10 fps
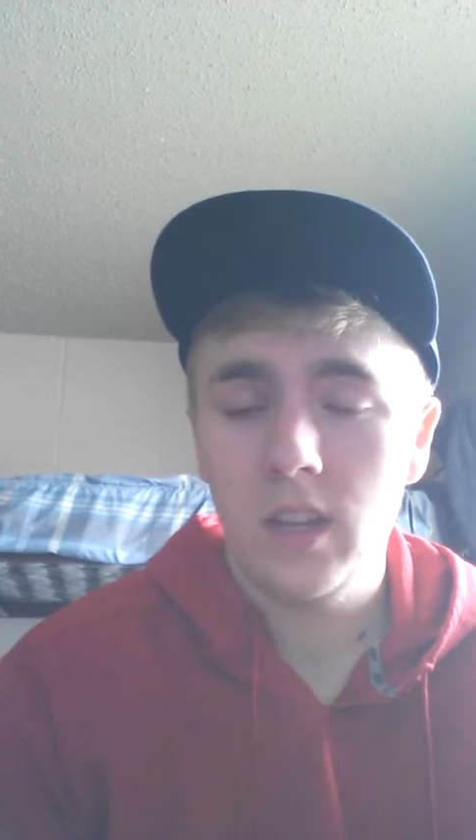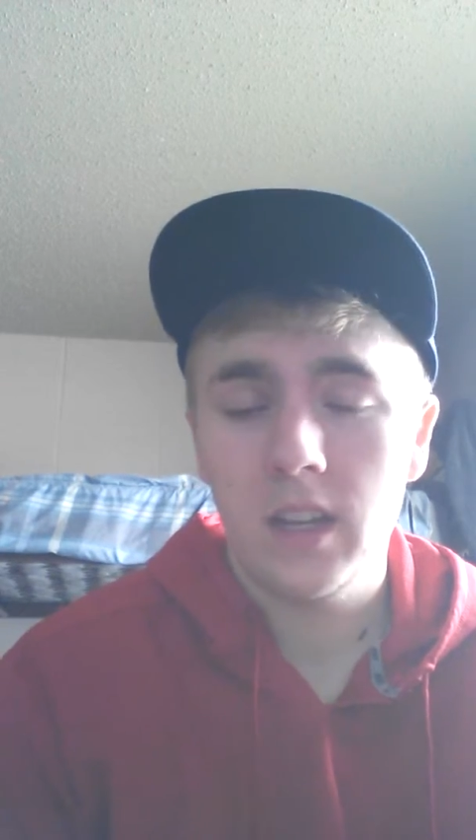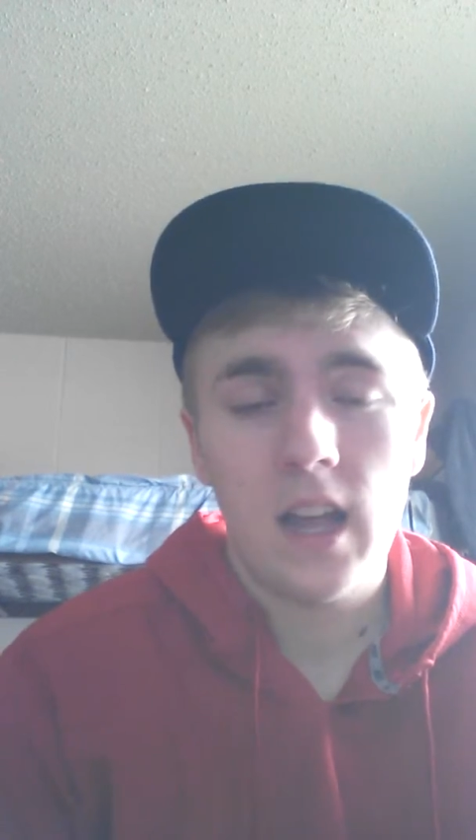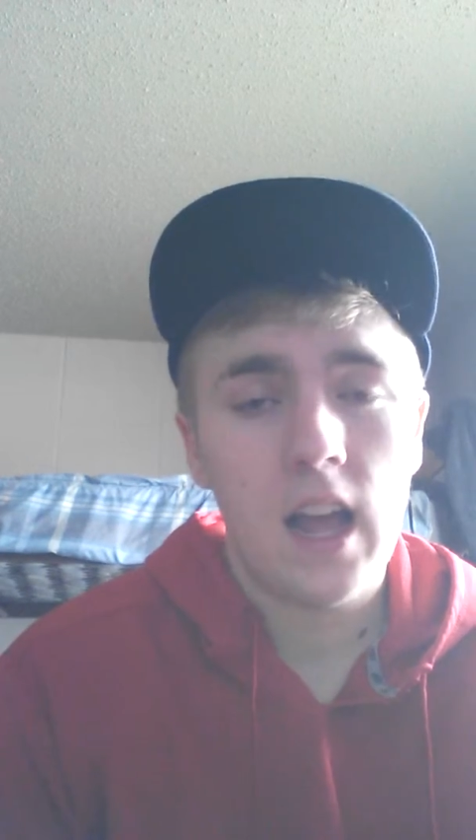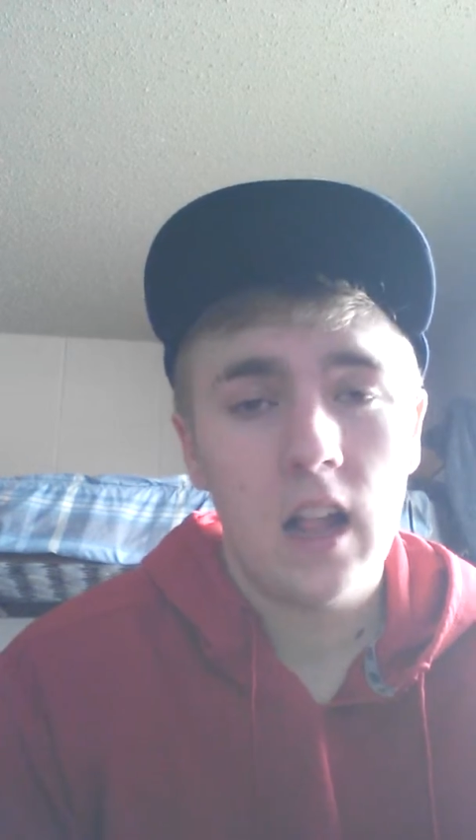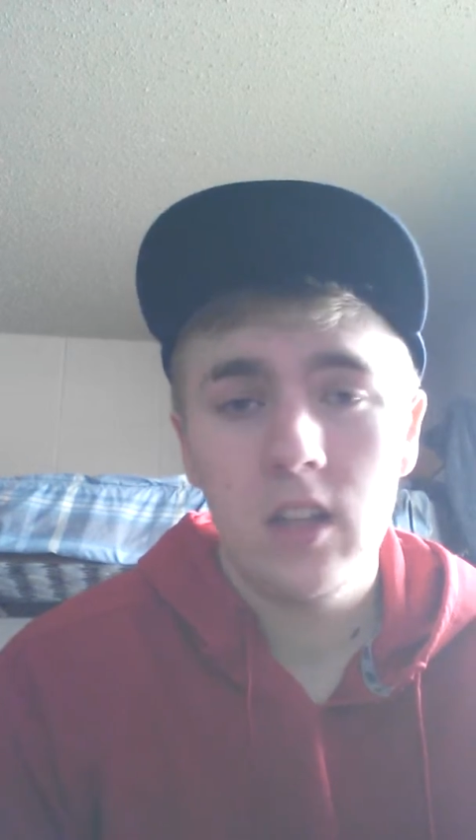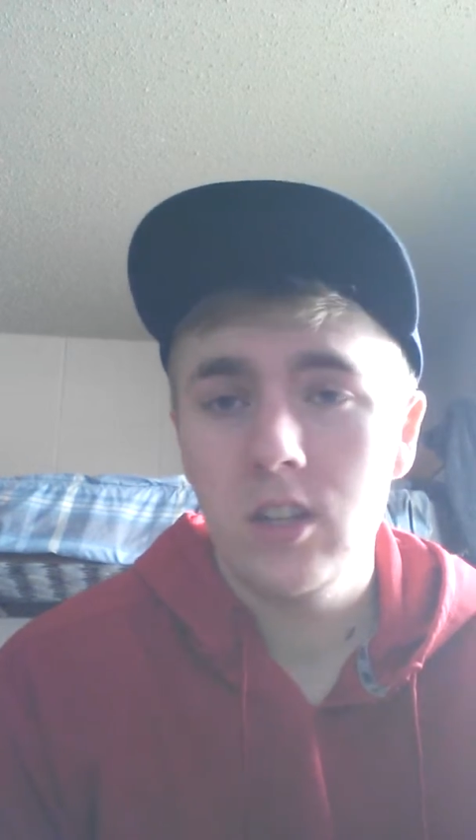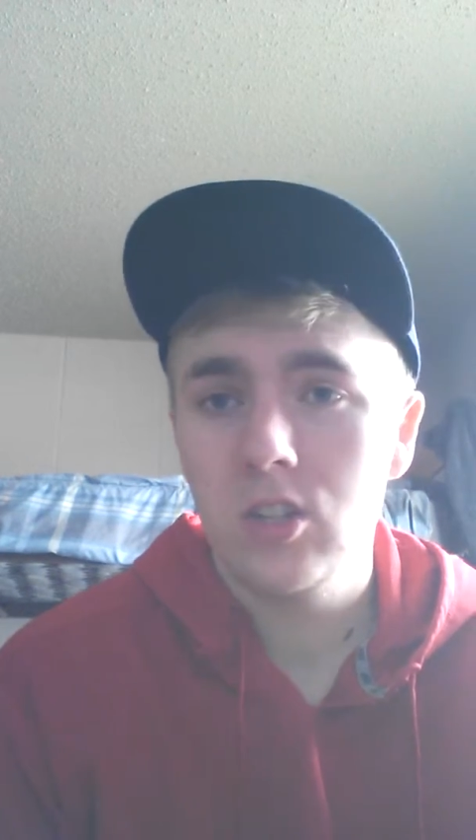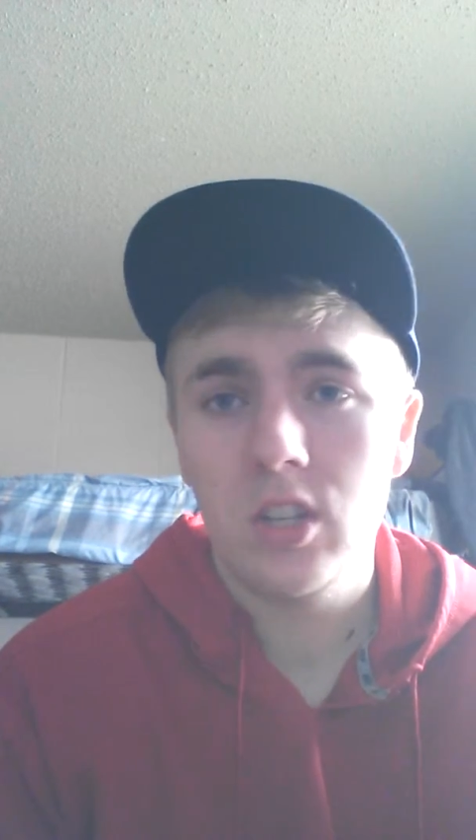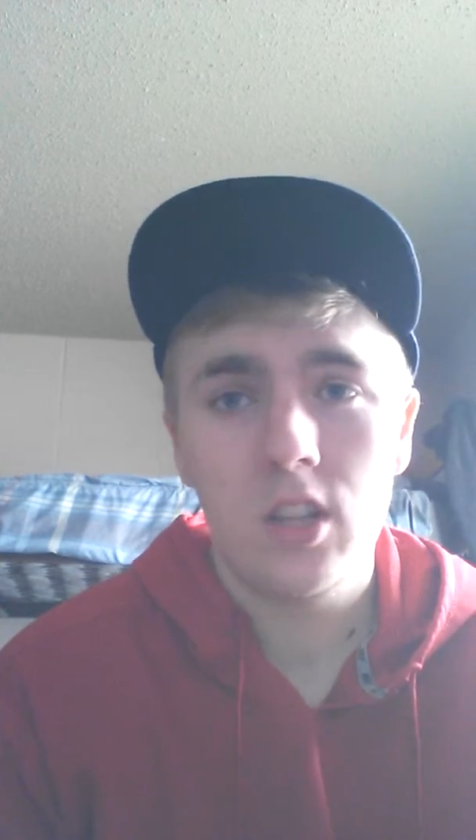in
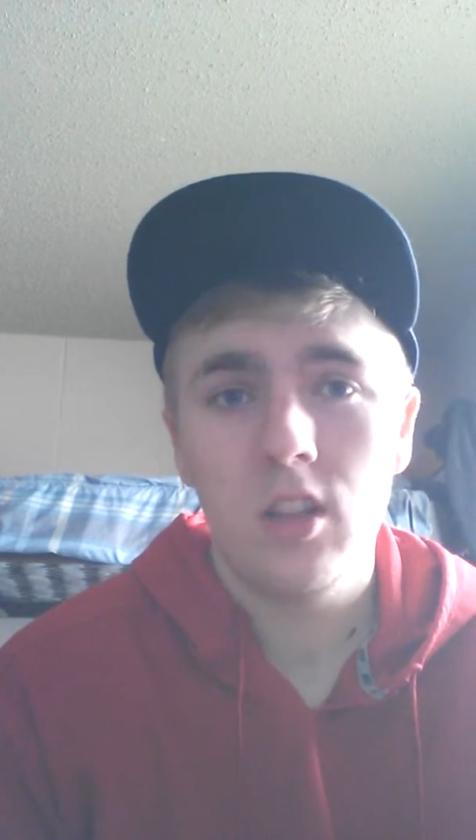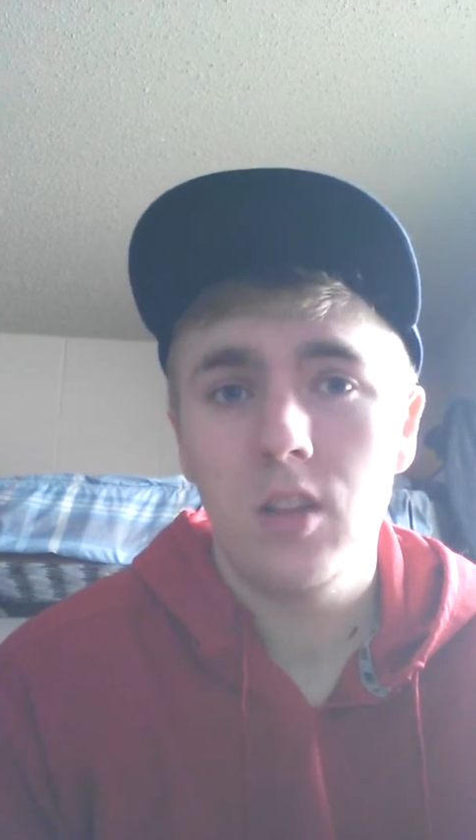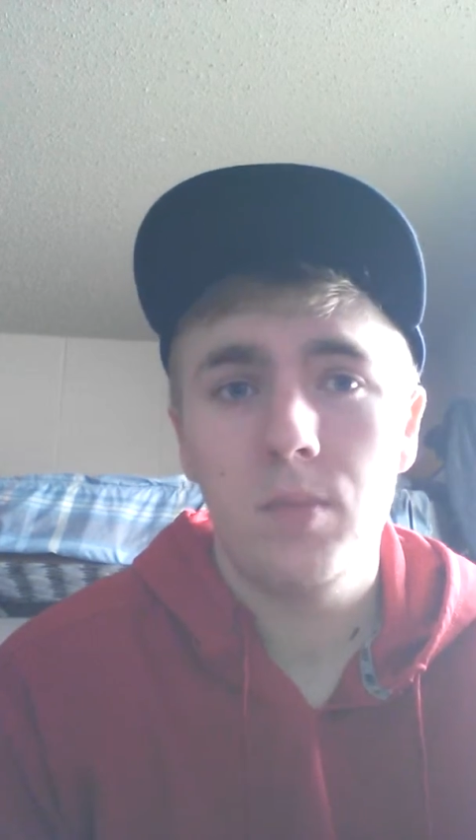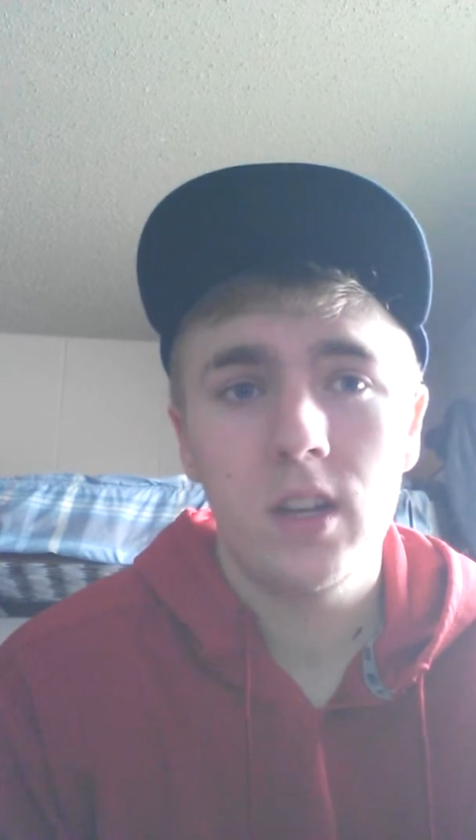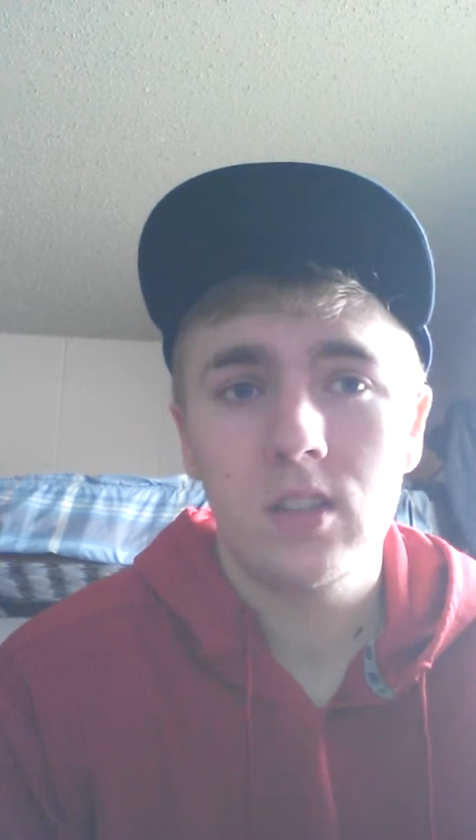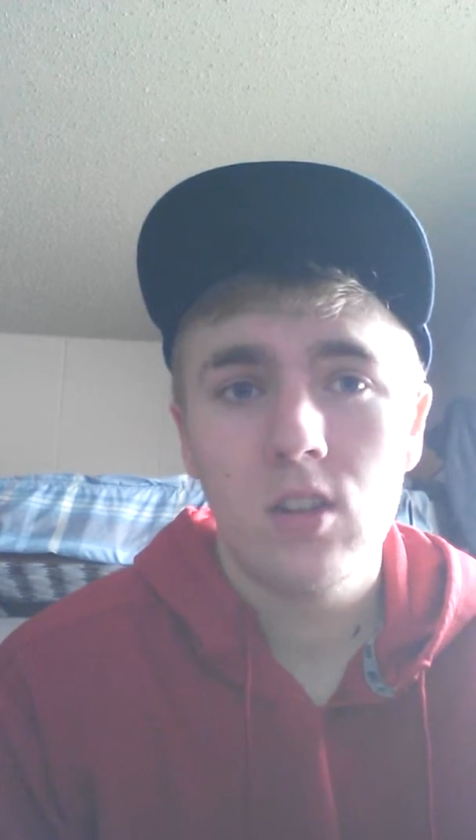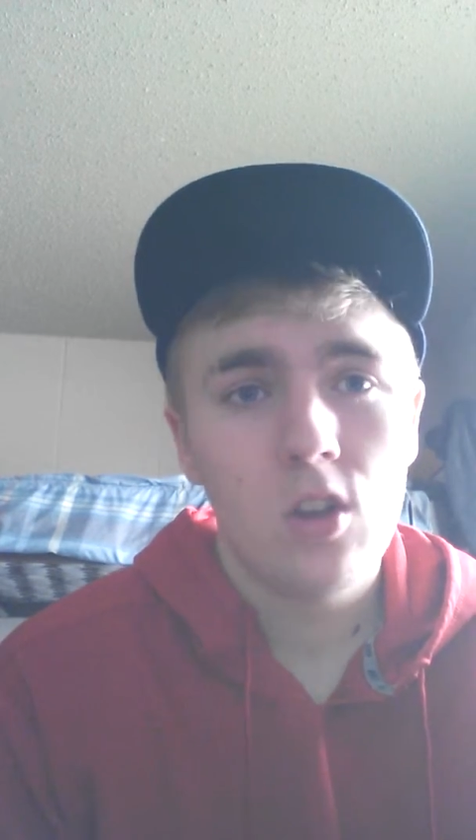college, in the Olympics.